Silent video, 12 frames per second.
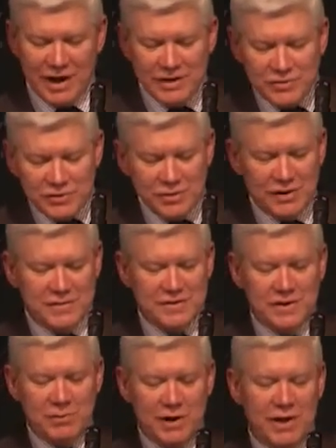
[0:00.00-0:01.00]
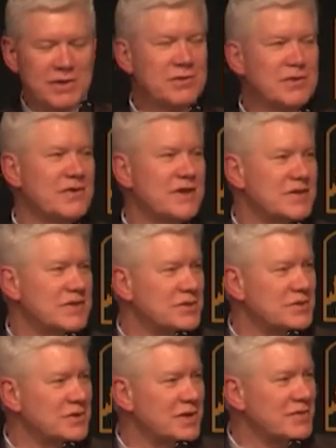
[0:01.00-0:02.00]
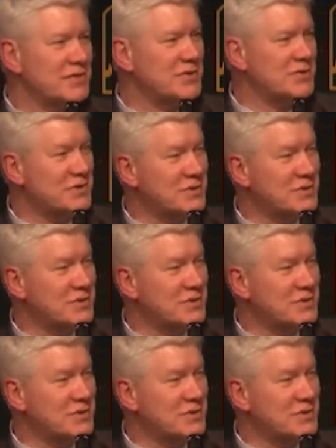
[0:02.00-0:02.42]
I do not see why a university should have students.